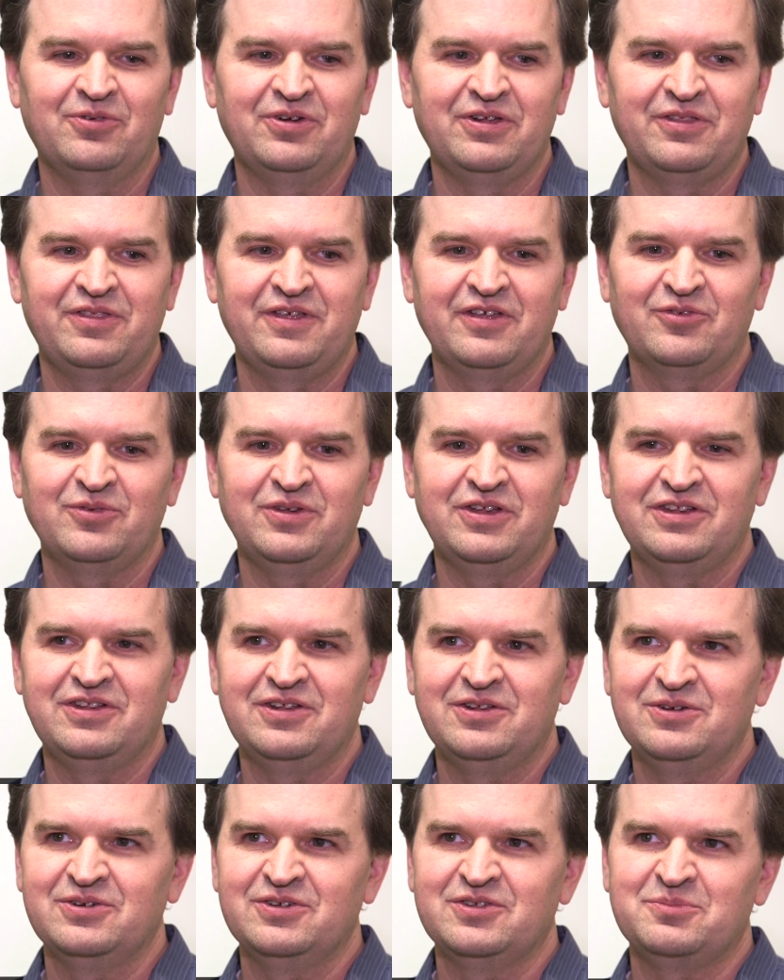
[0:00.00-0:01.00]
one of the things we need
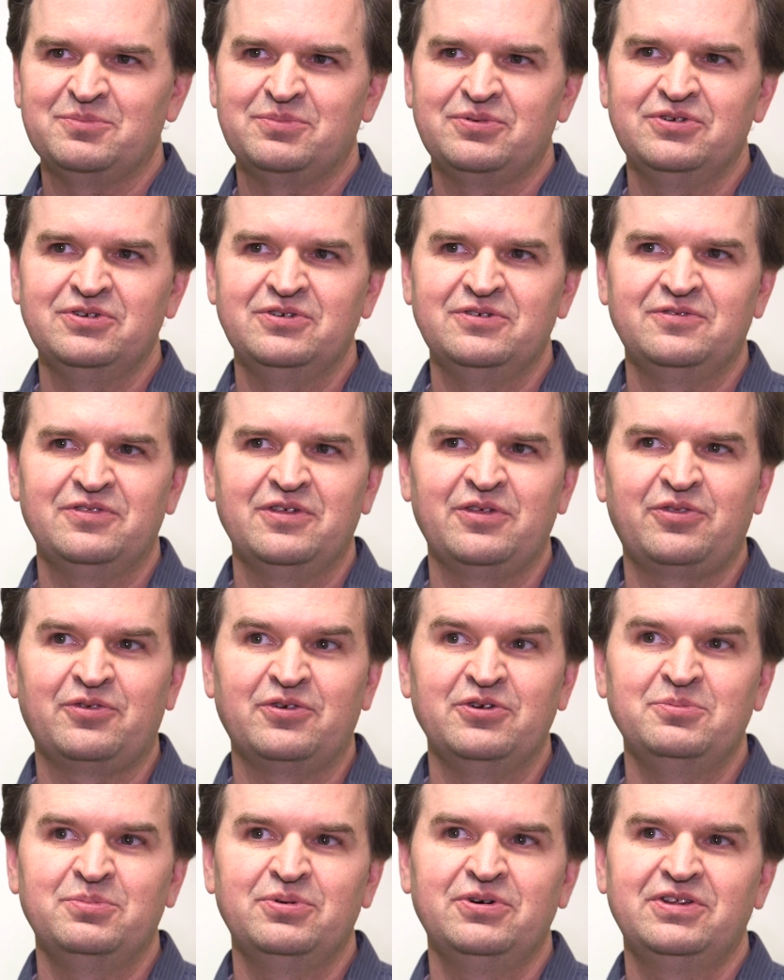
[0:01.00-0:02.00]
to do is improve the
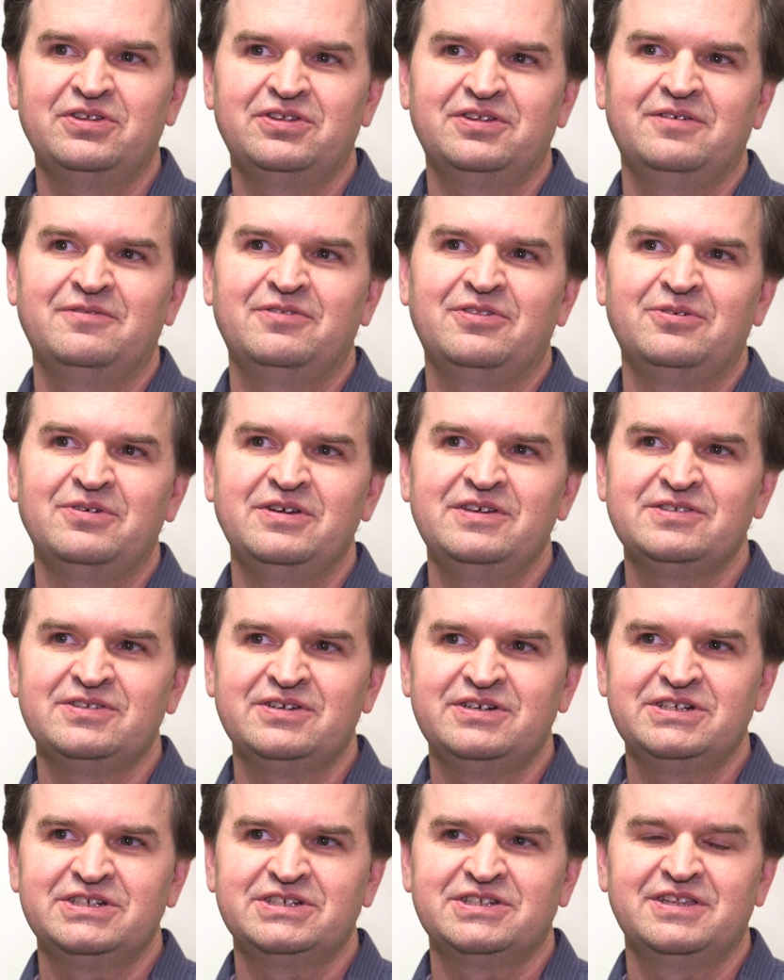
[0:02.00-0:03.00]
throughput of the
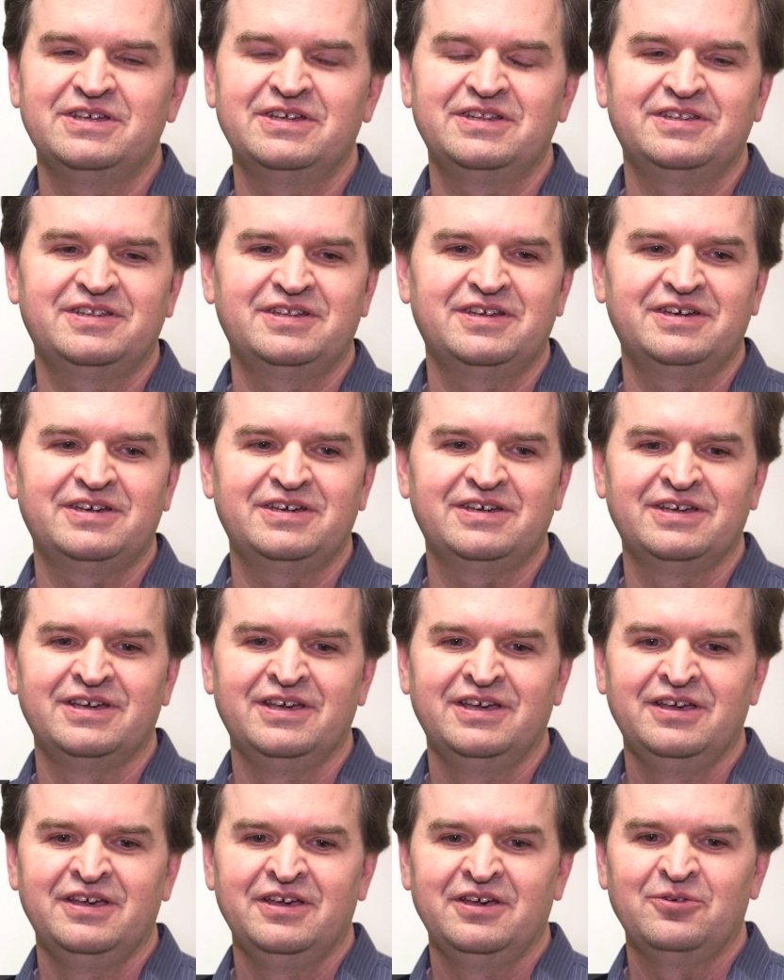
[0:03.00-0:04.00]
research that uh,
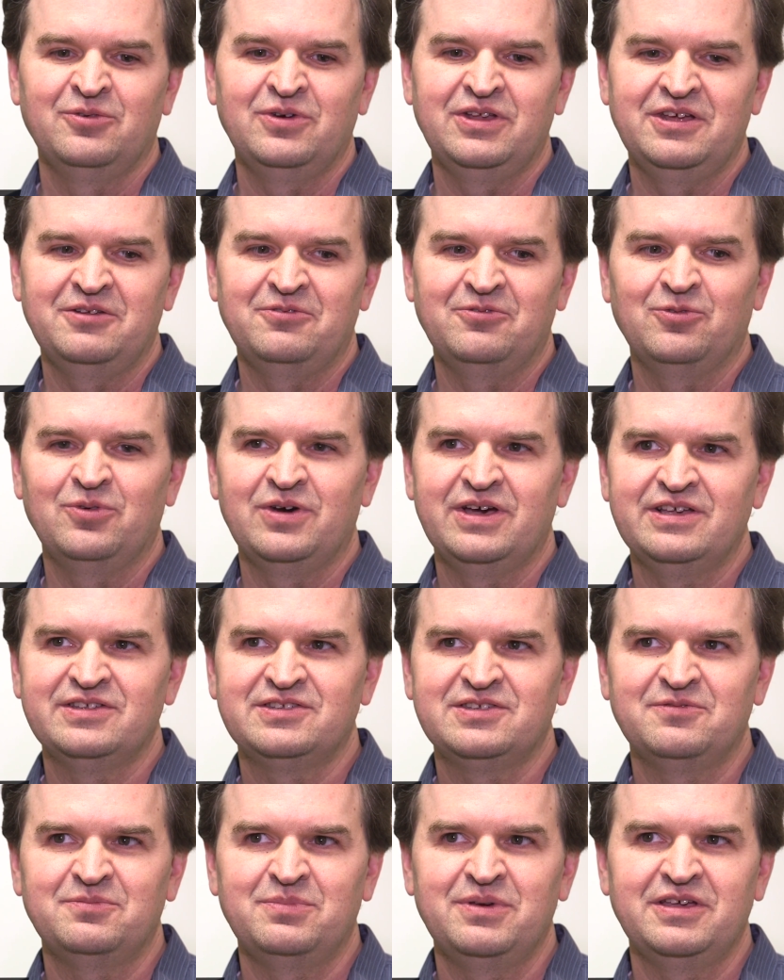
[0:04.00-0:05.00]
we need
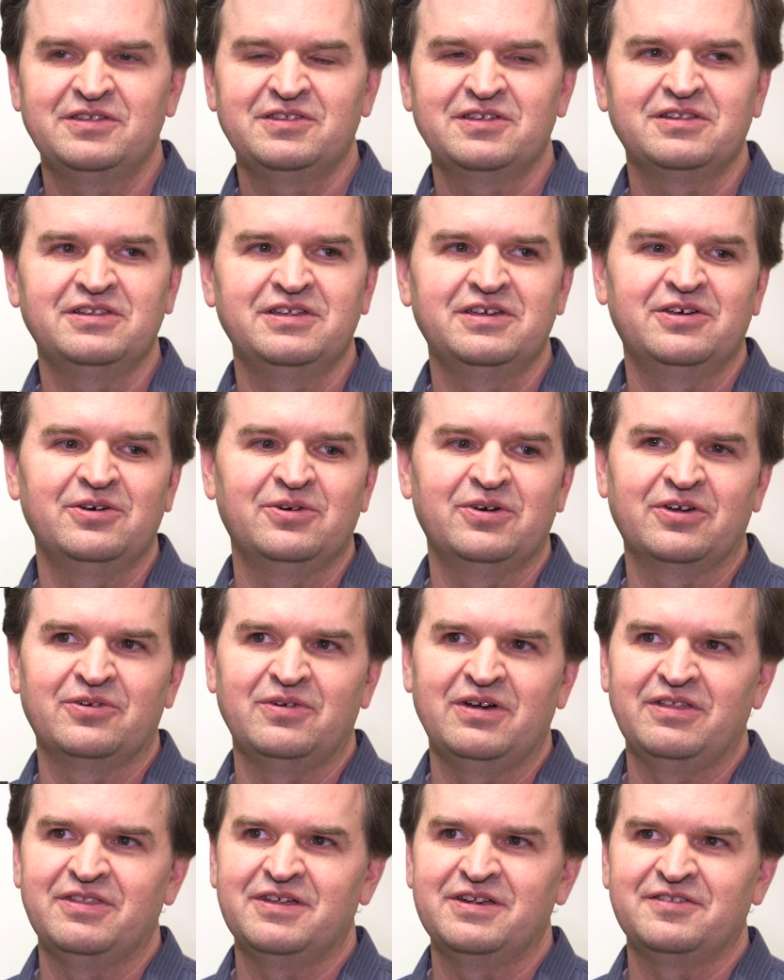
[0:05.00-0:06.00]
ways of basically going
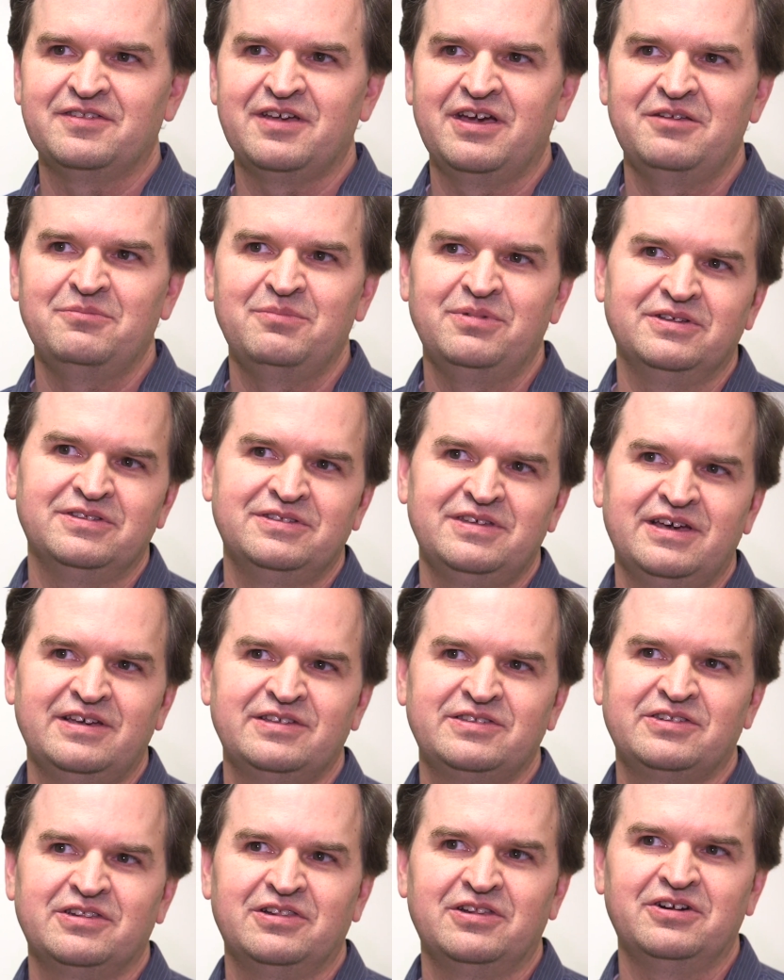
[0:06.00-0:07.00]
around the design, build,
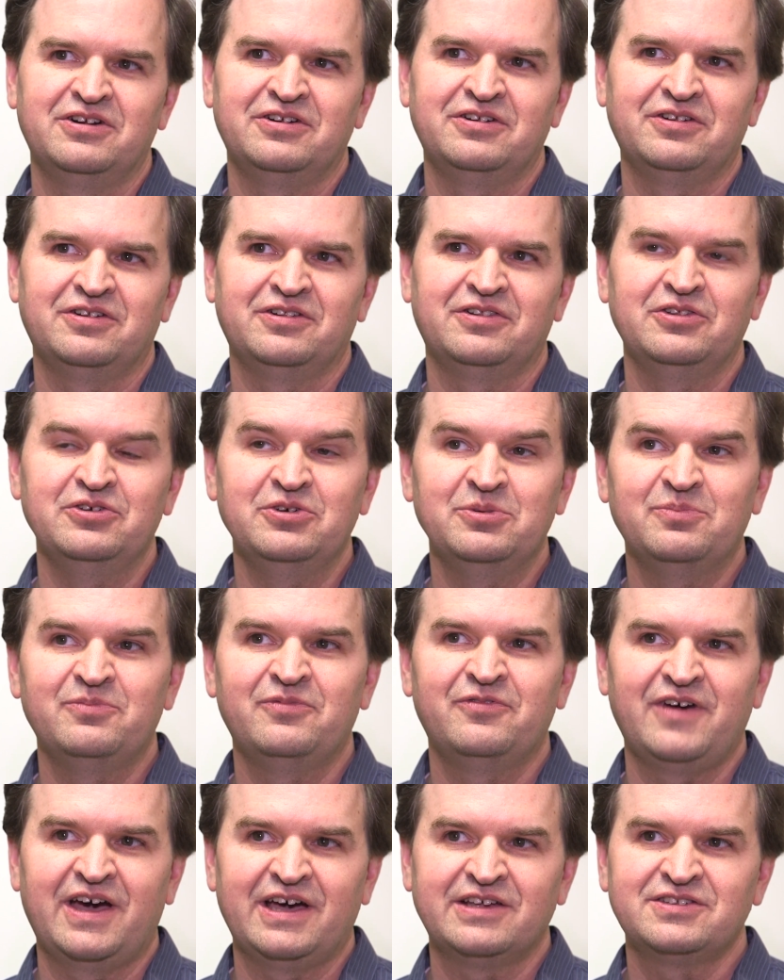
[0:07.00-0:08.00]
test, learn loop
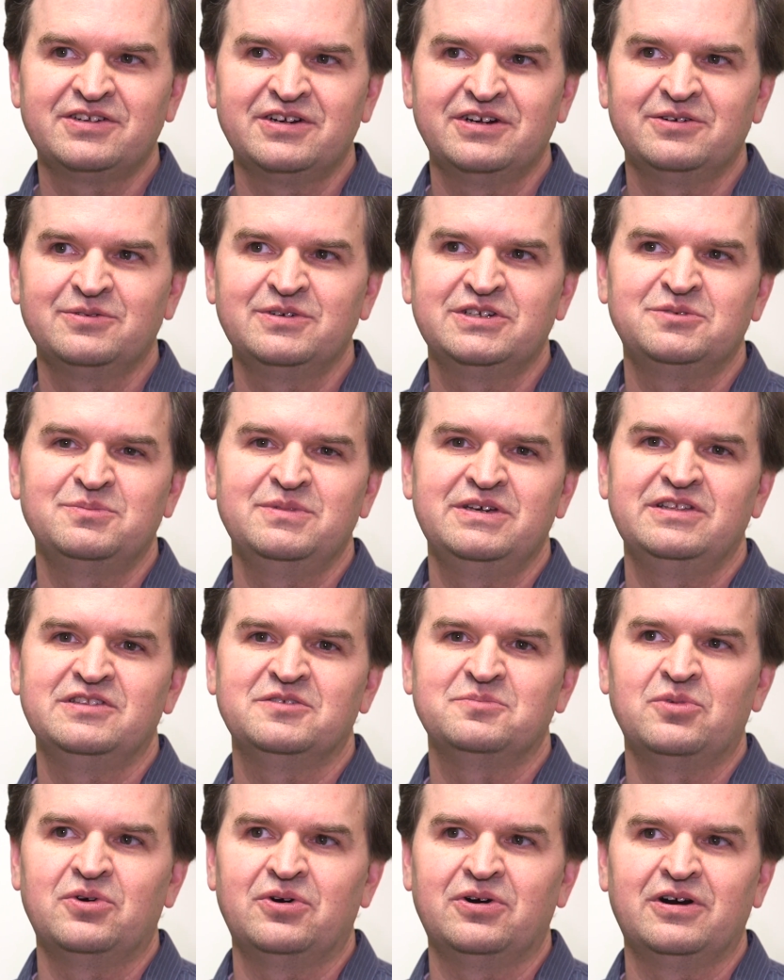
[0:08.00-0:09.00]
faster, which
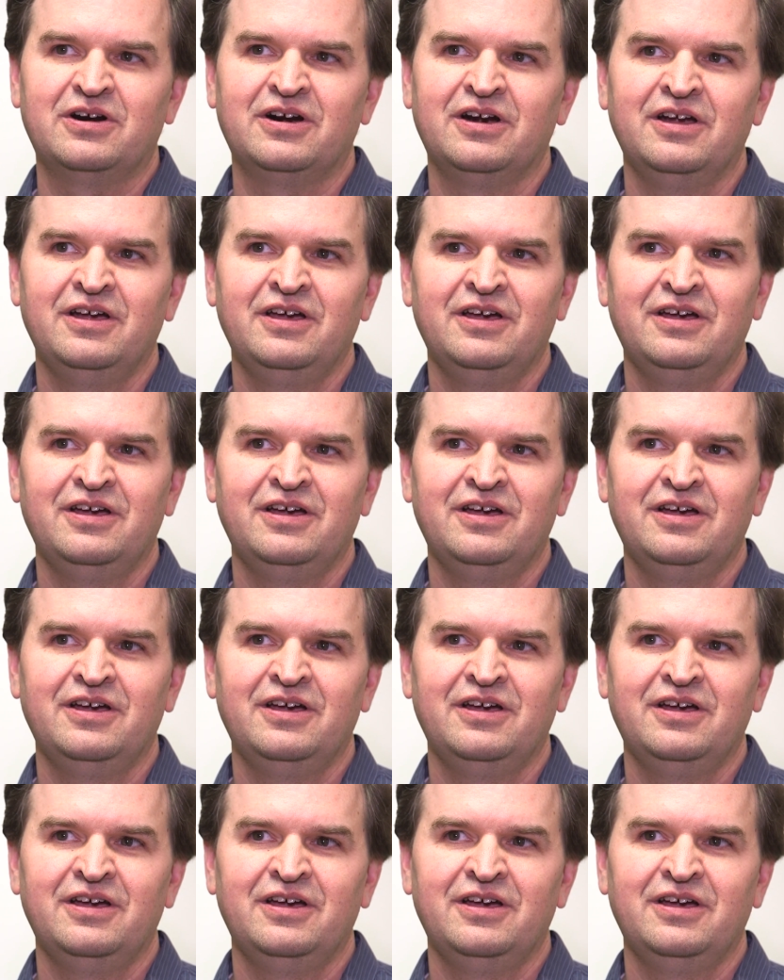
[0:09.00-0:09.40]
means more